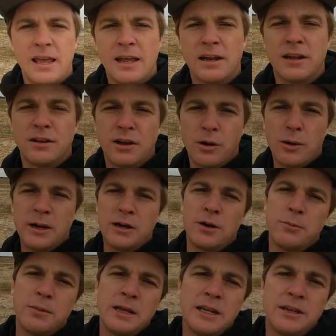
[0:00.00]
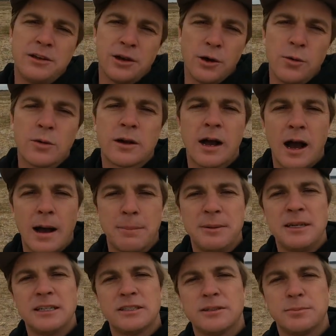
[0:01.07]
And no, I don't mean go
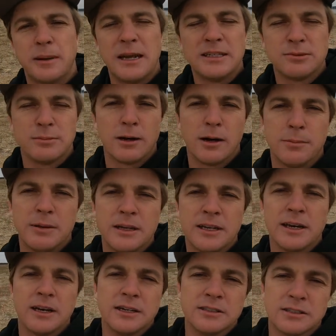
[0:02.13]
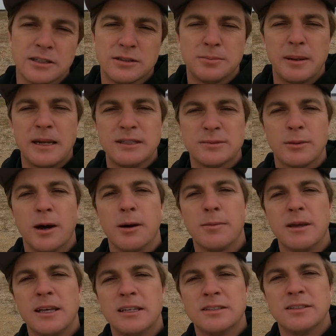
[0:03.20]
copy Space Mob, because Space Mob
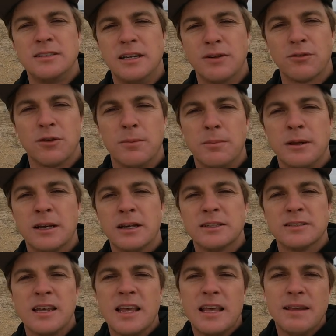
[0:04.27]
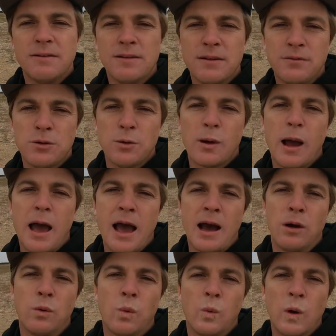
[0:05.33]
is different, because even if you
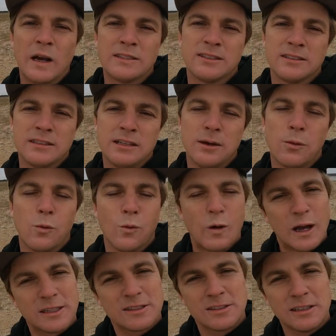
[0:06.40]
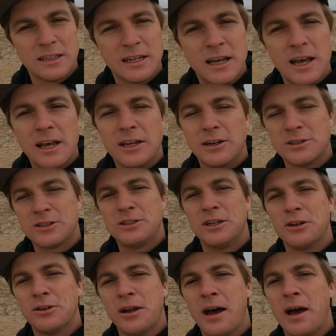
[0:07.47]
out Wesley, you're
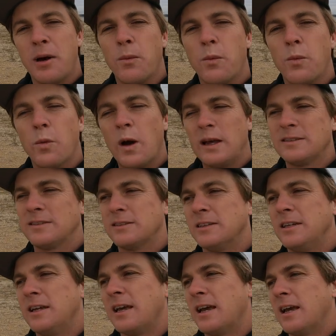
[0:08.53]
still not Wesley.